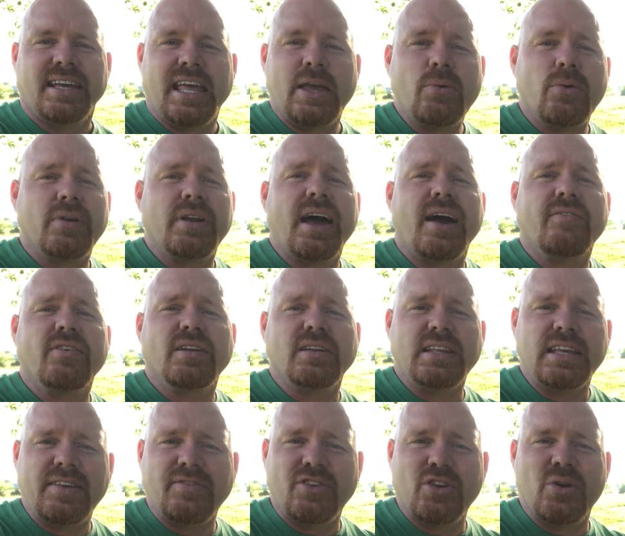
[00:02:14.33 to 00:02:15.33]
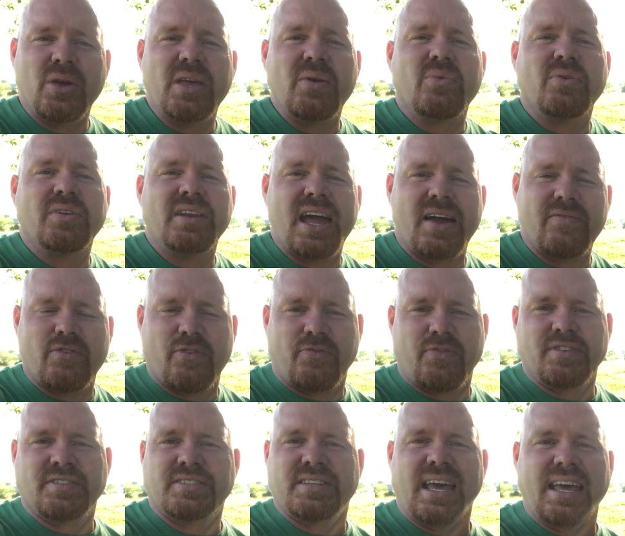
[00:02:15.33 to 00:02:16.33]
He will never leave you. He will never
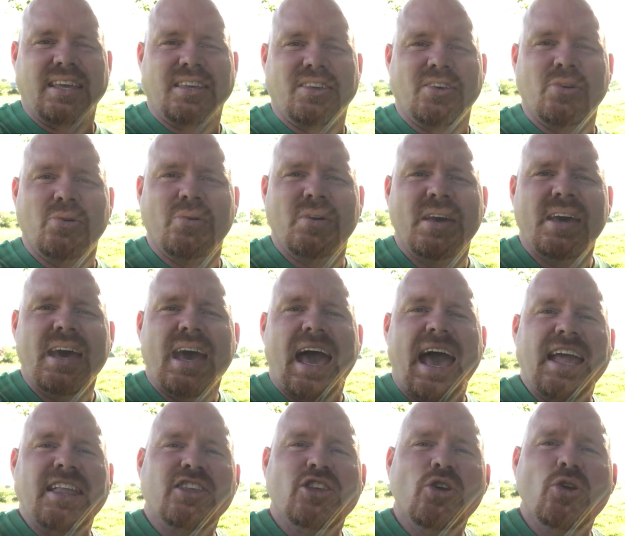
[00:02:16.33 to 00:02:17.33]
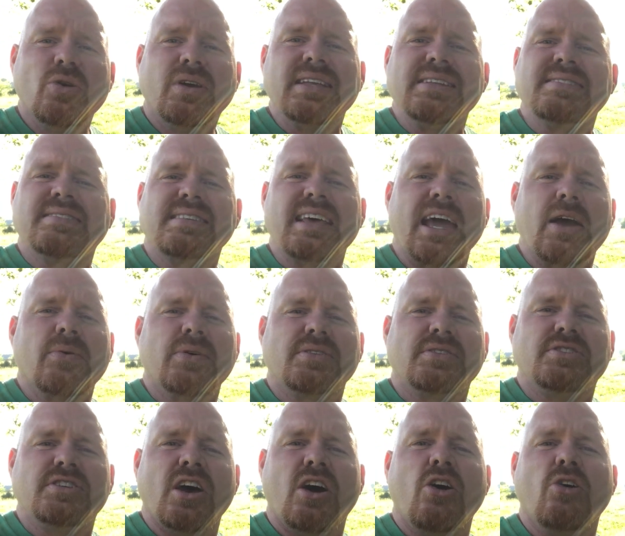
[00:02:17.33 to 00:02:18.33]
forsake you. And you can say
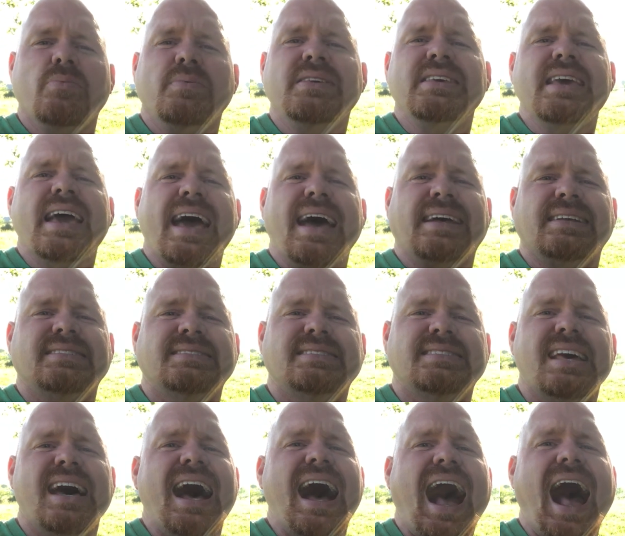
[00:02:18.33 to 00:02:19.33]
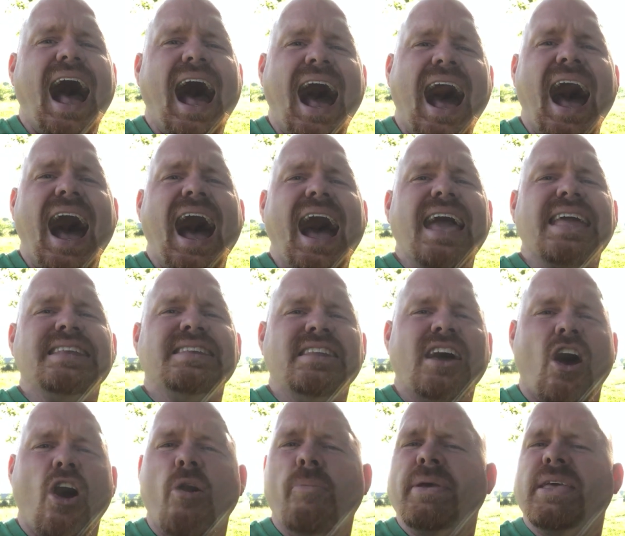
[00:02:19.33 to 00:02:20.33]
with Job, yes, I
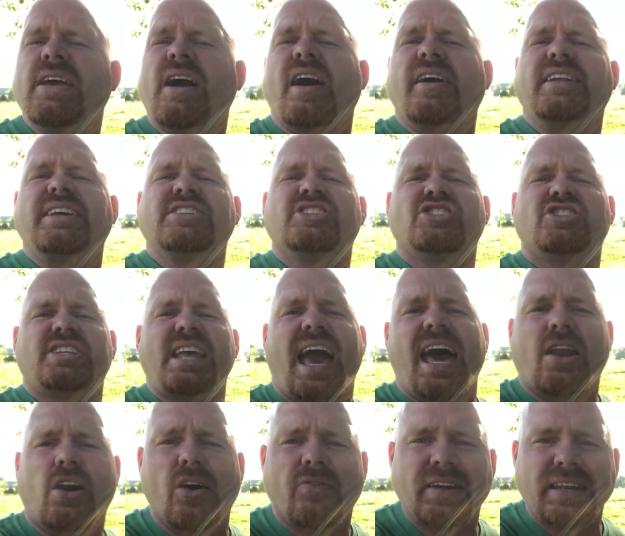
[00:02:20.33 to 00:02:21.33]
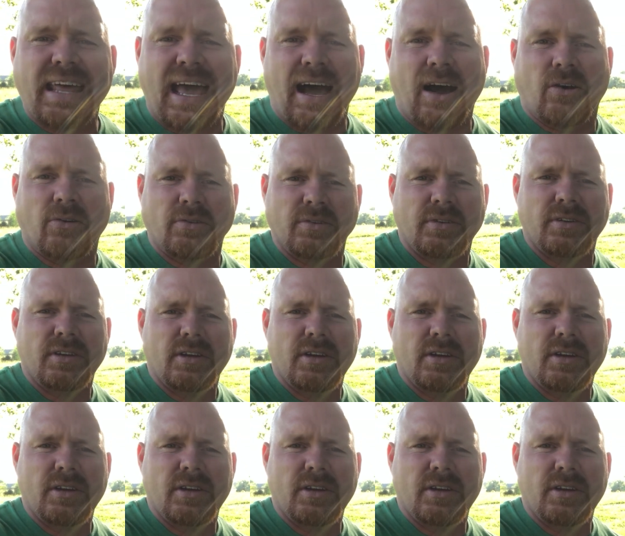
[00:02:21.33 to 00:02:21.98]
know beyond a shadow of a doubt